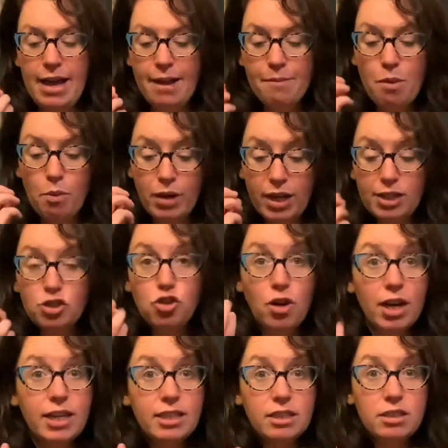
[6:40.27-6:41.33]
When I
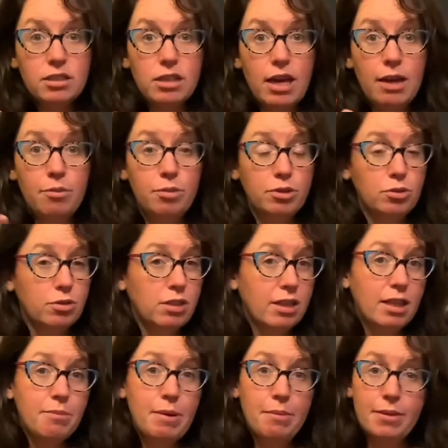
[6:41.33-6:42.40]
tried it, which was, I think,
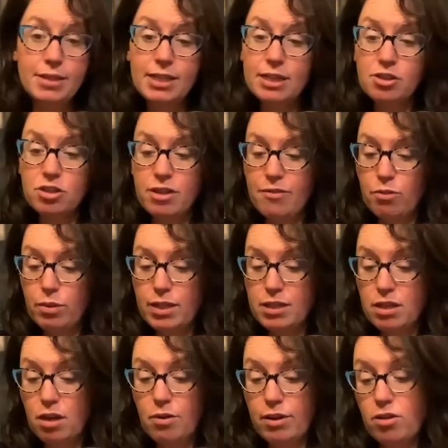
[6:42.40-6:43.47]
maybe 6 or 7 weeks
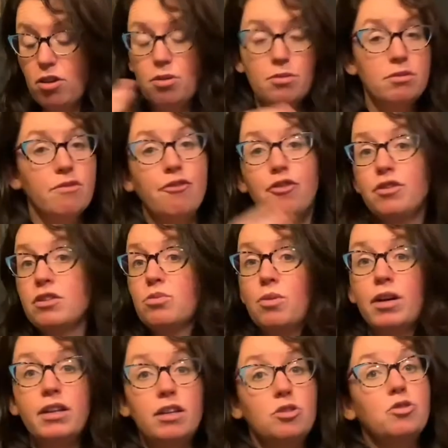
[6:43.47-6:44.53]
ago, I thought it was the funnest wine
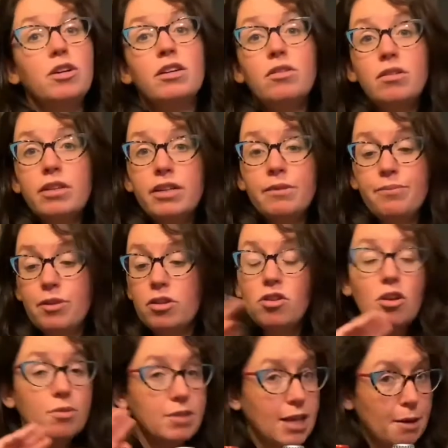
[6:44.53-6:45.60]
I've tried all year. I thought it
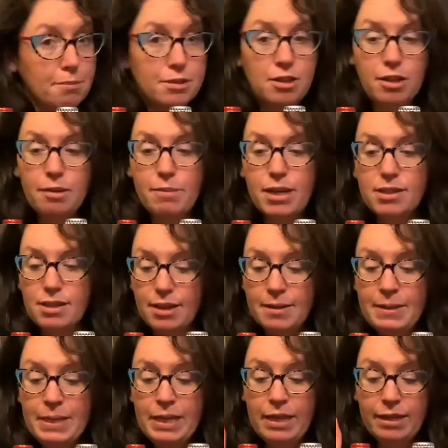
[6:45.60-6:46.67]
was absolutely amazing.
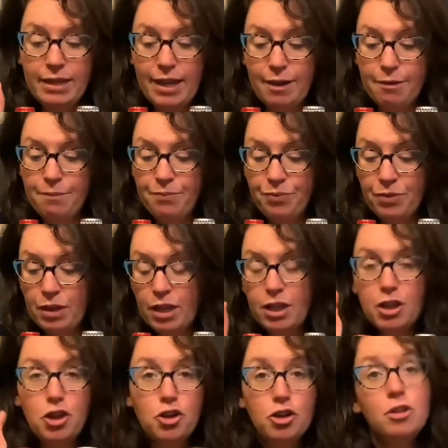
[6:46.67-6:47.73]
Now, the
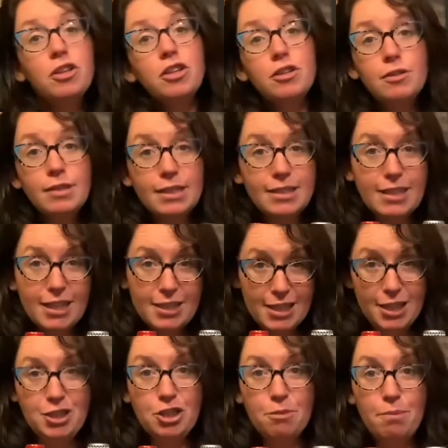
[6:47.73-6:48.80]
good news is that it's in
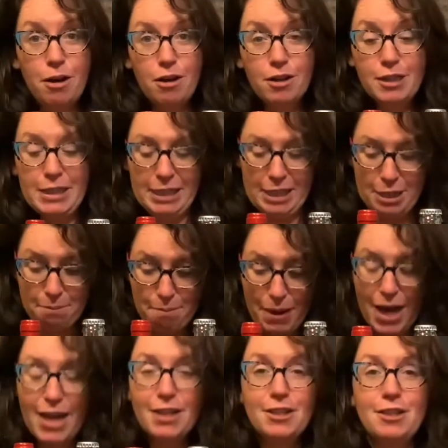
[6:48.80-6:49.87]
your box. The
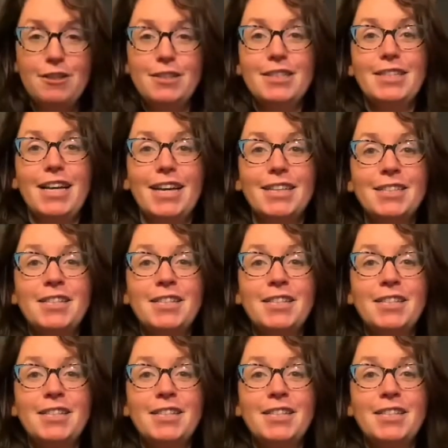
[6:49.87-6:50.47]
bad news is that